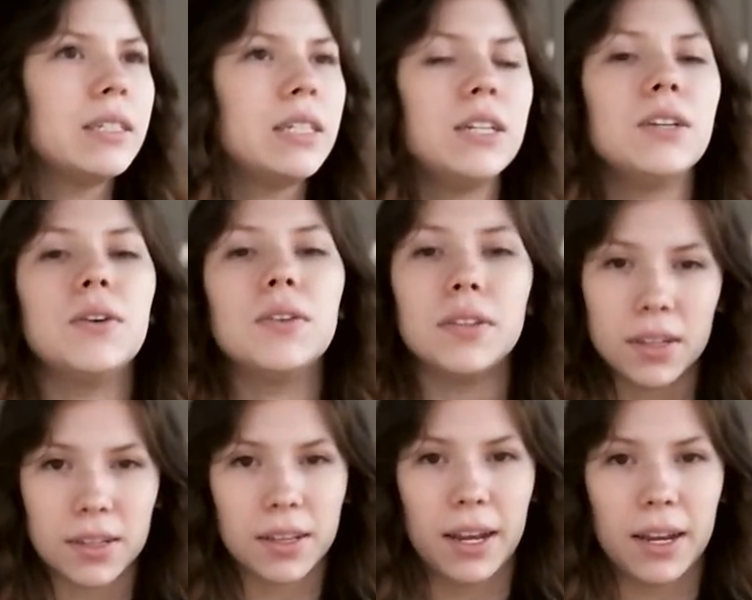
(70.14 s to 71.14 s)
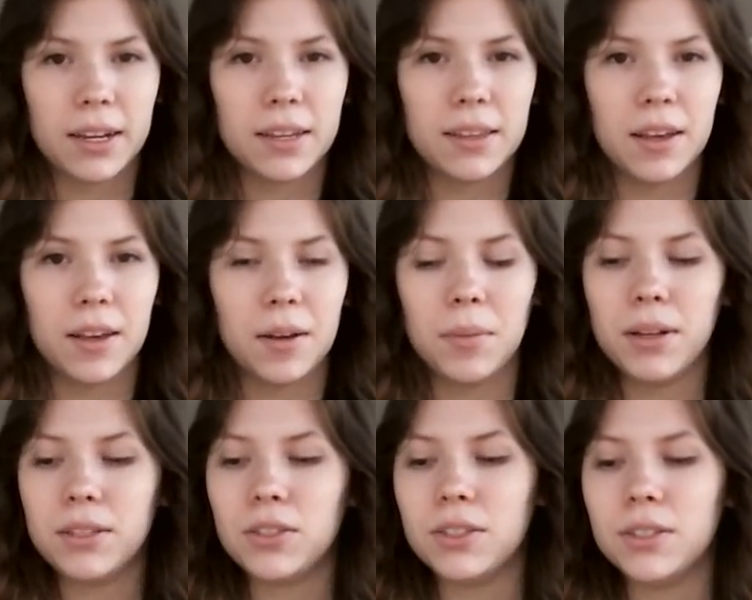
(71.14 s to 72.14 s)
you don't look like the
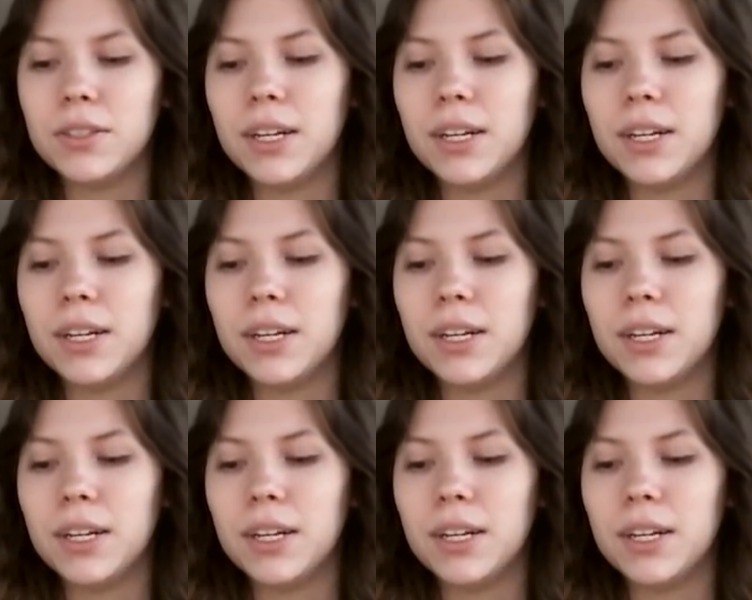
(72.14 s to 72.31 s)
monster,